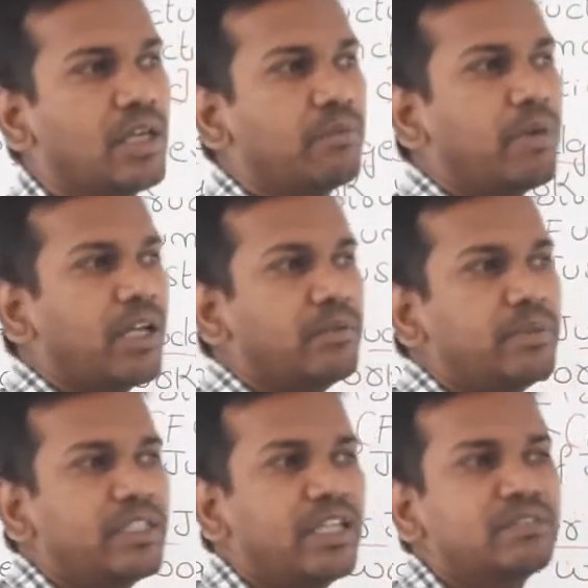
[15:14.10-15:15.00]

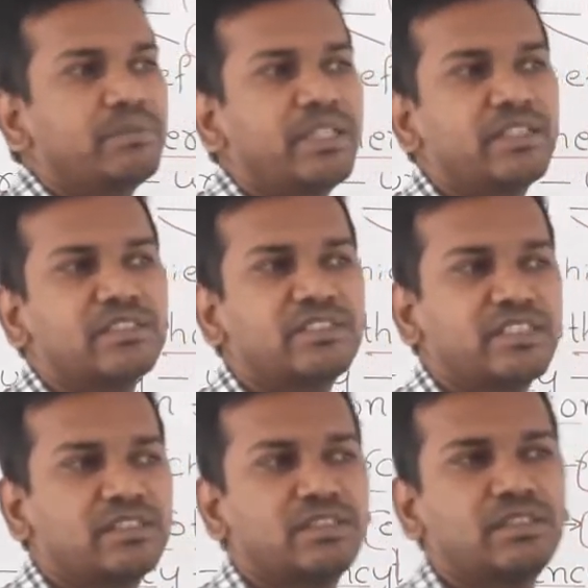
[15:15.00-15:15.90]
parliament has made the
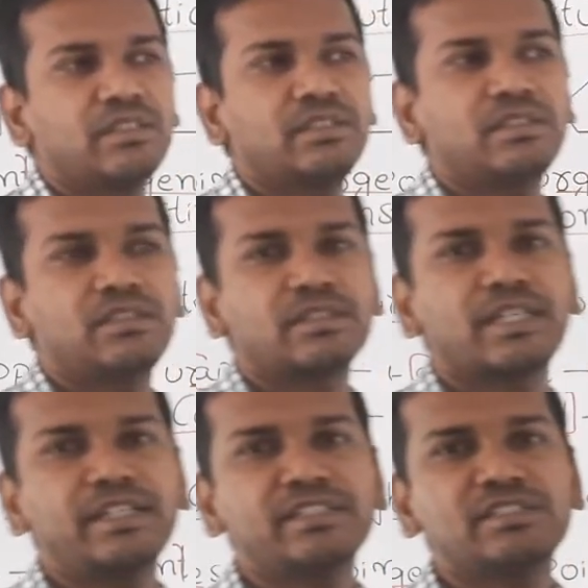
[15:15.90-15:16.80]
strict
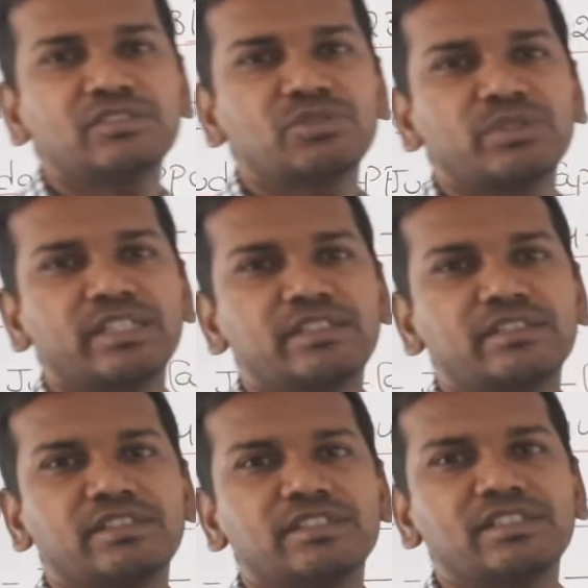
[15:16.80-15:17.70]
conditions so
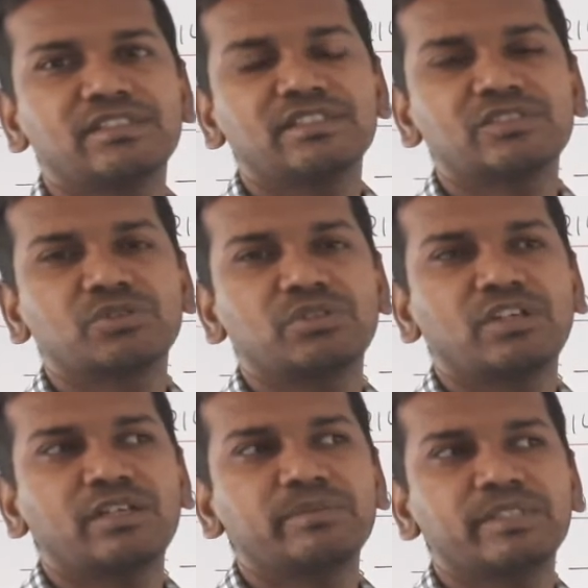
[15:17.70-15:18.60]
that the judges should
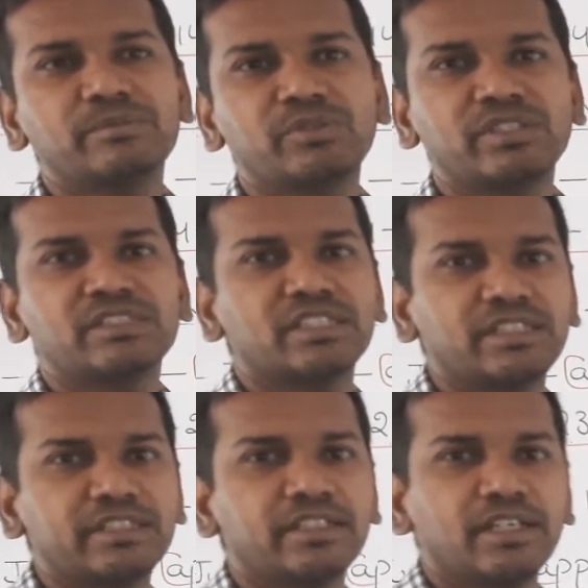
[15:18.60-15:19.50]
not be removed easily.